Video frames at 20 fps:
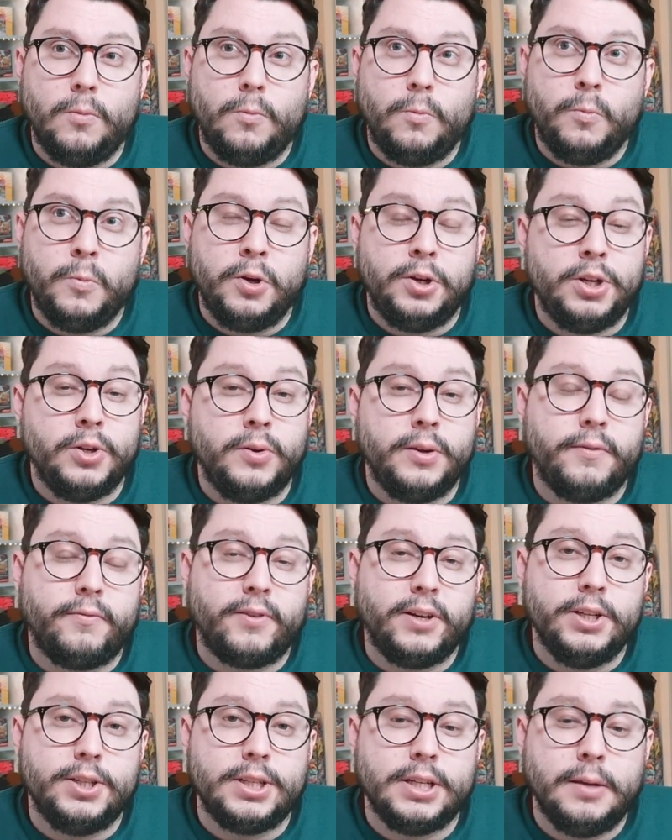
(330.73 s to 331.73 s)
we're doing
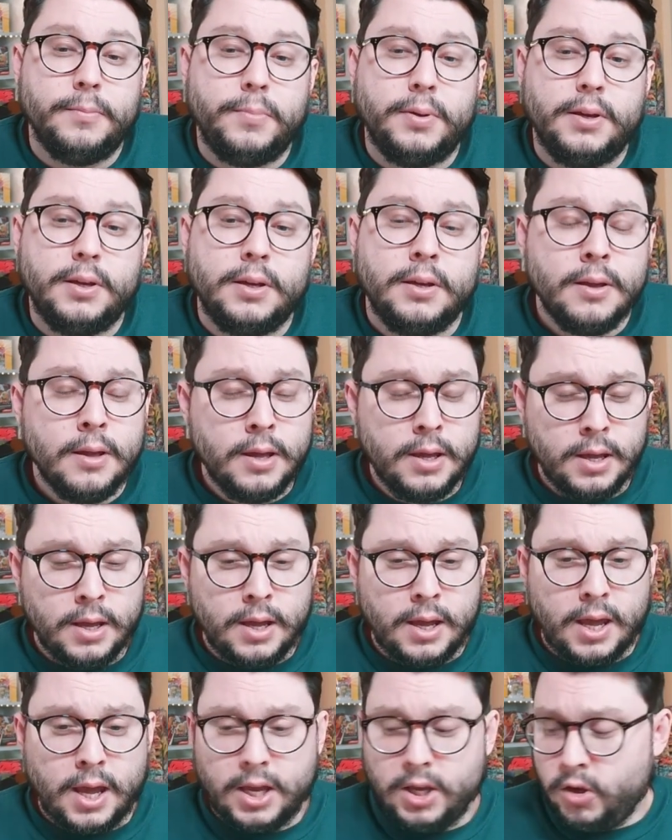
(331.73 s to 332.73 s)
free shipping.
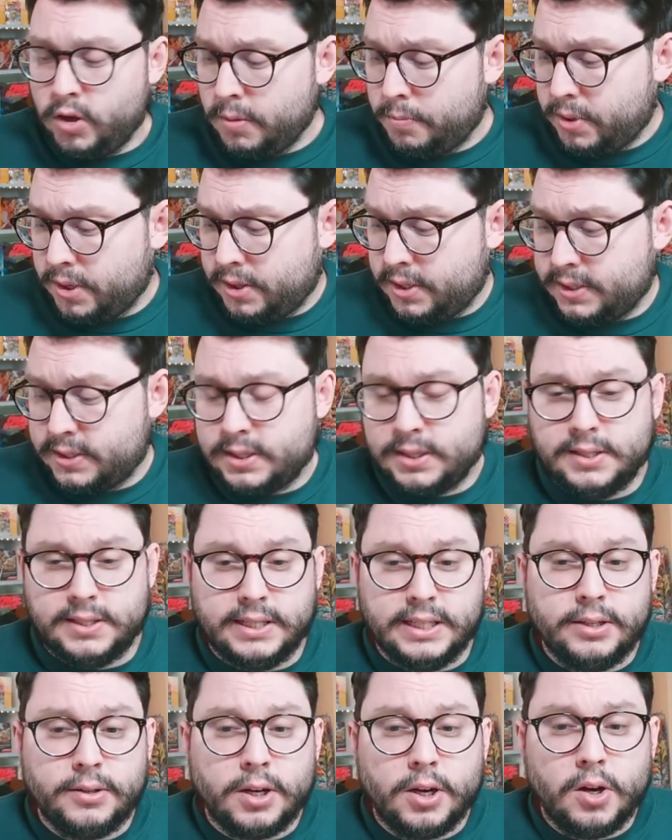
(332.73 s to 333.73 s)
You can put this to
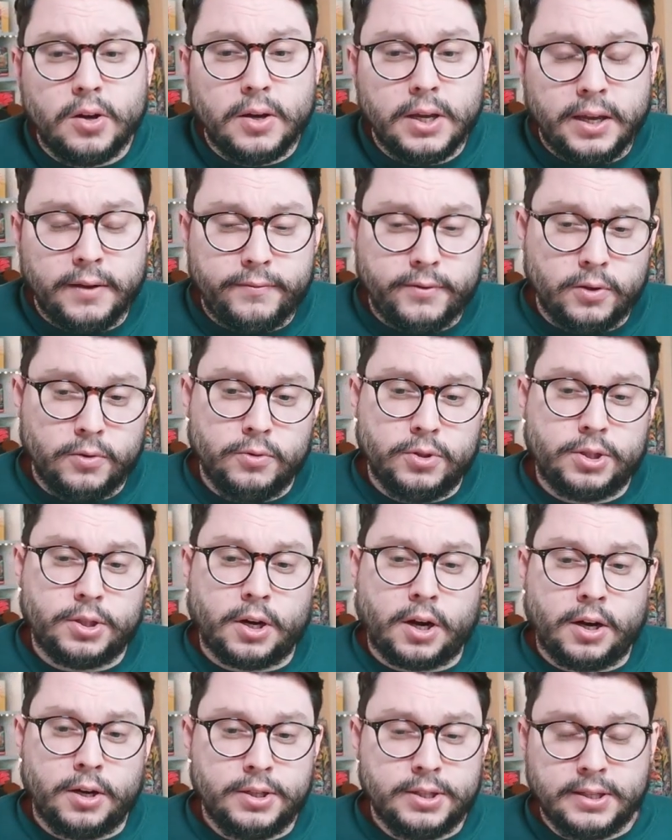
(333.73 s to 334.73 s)
0 if you
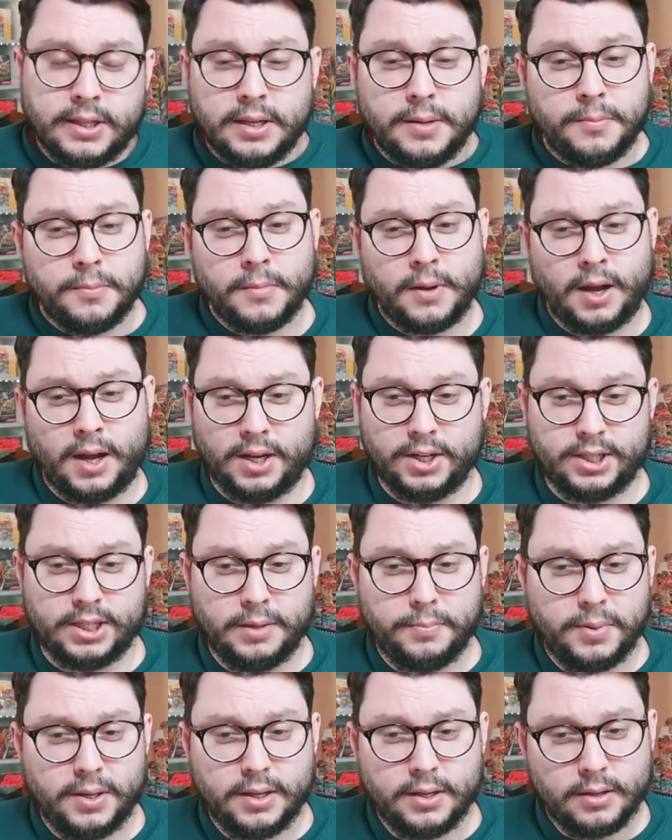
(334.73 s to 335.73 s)
charge them
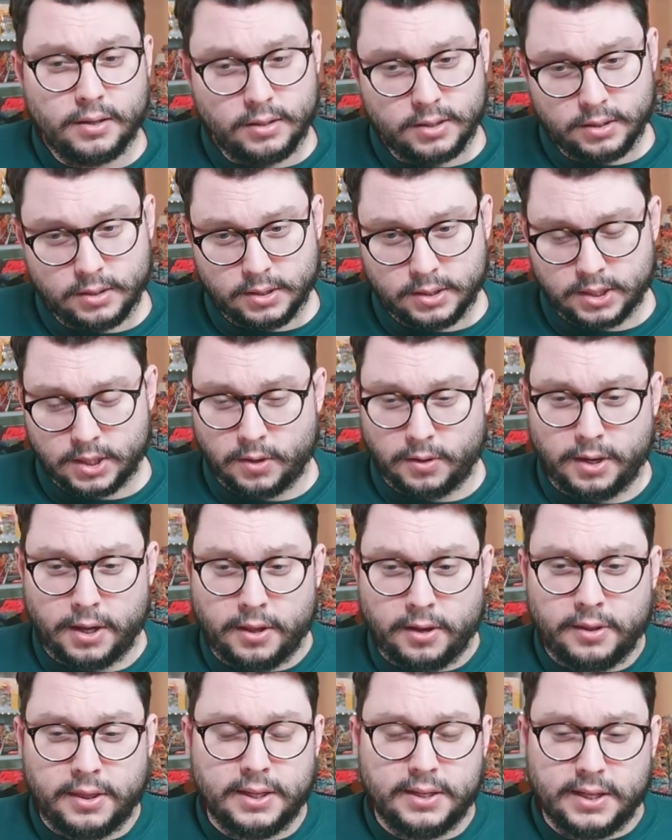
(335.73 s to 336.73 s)
shipping. So
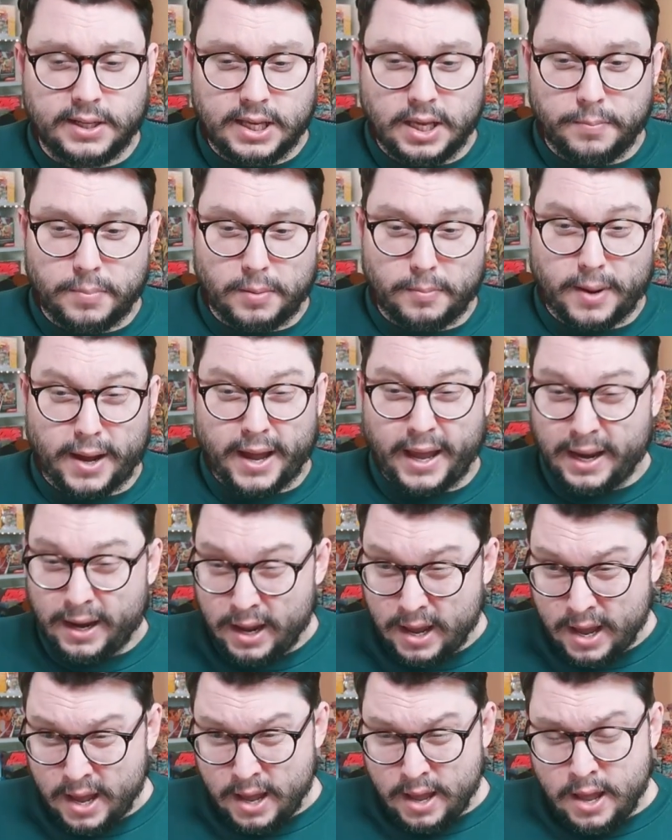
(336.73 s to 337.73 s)
another thing to keep in mind.
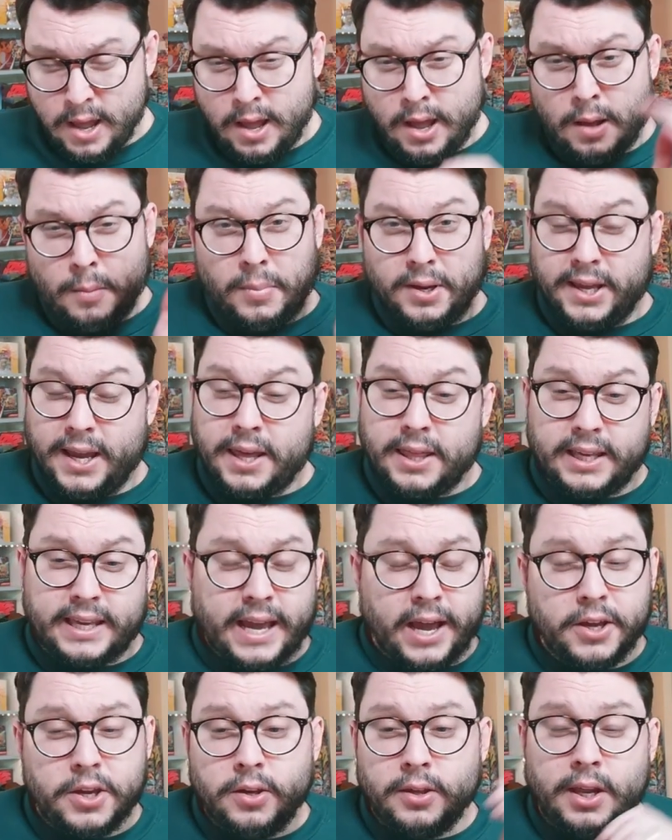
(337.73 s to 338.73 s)
But yeah, the
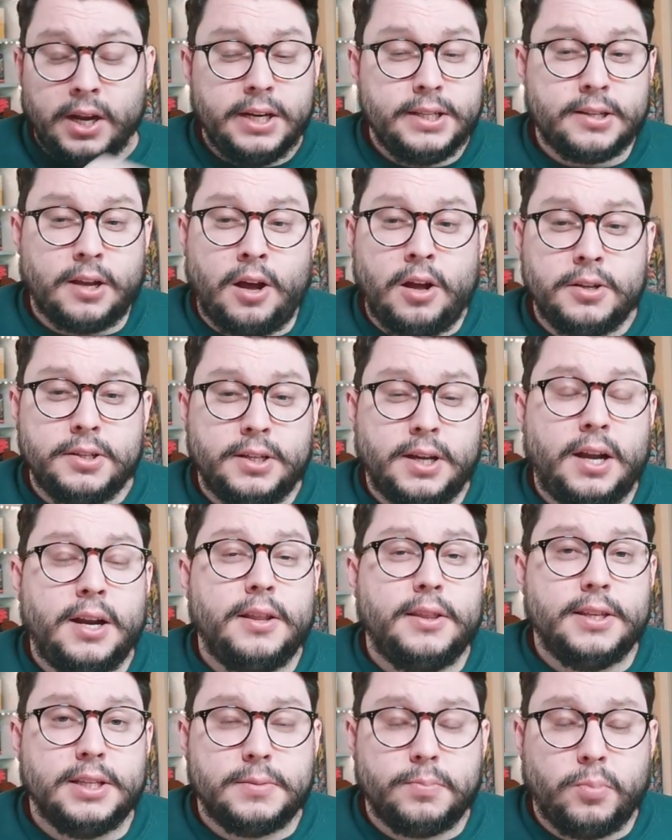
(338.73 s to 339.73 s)
calculator is all done at this